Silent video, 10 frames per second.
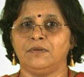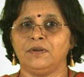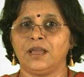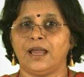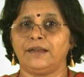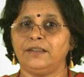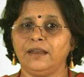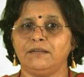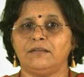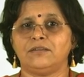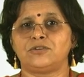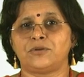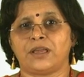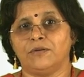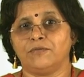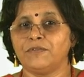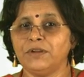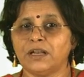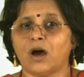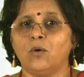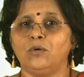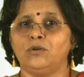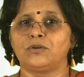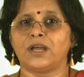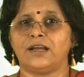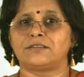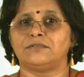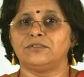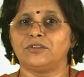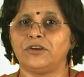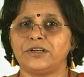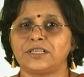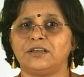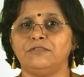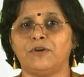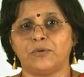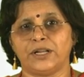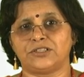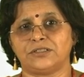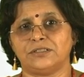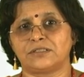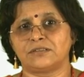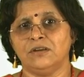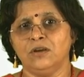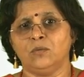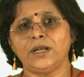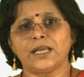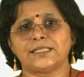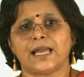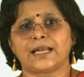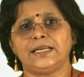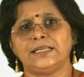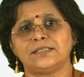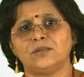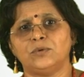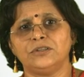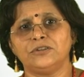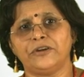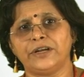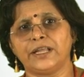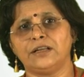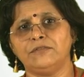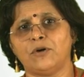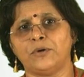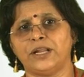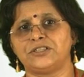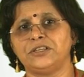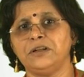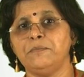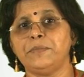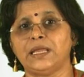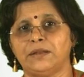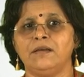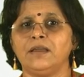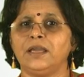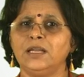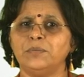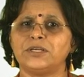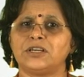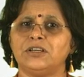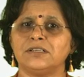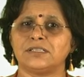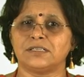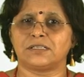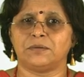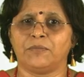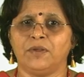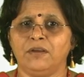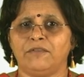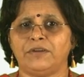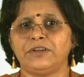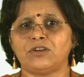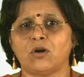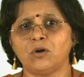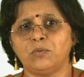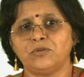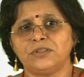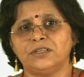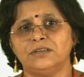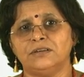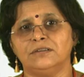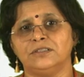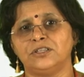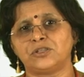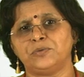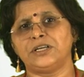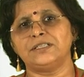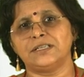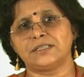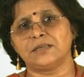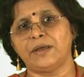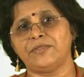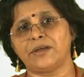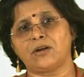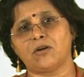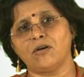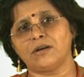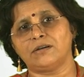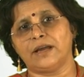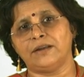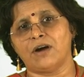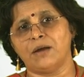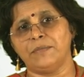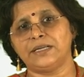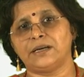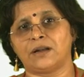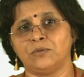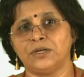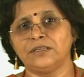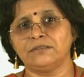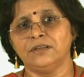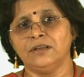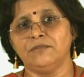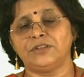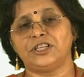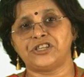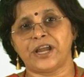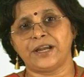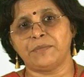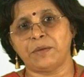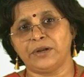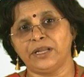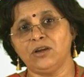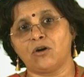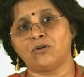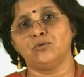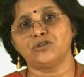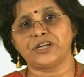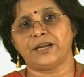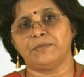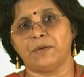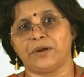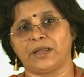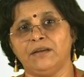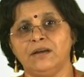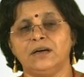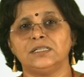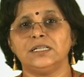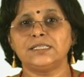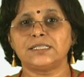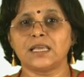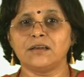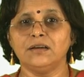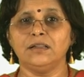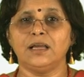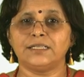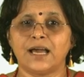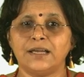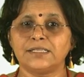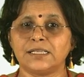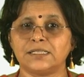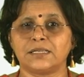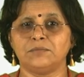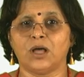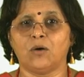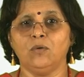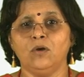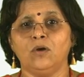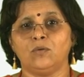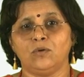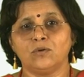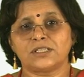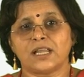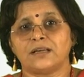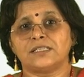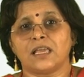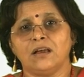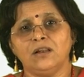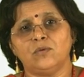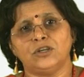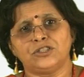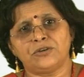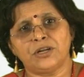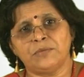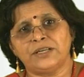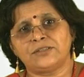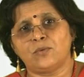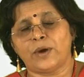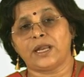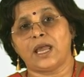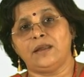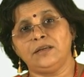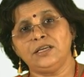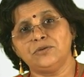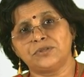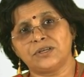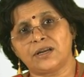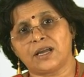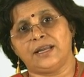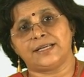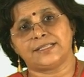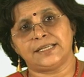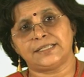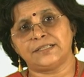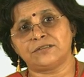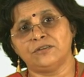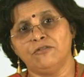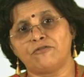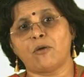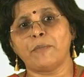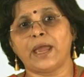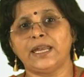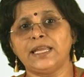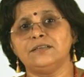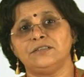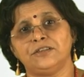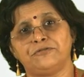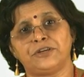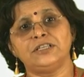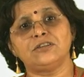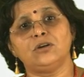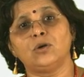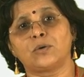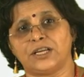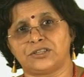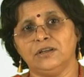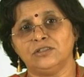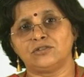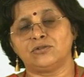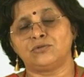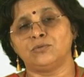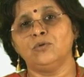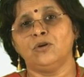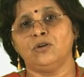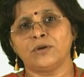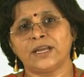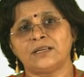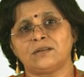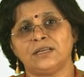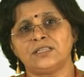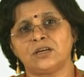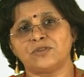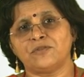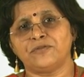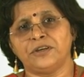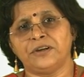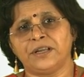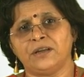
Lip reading: And then today we will now look at theoretical foundations. What exactly does the word theoretical foundation mean? In a particular system, when we talk about the distributed system and the clock environment around it with a shared memory or no shared memory, this single entire system now looks like a single virtual image where any user can access it from any different location. So to look at in terms of theory,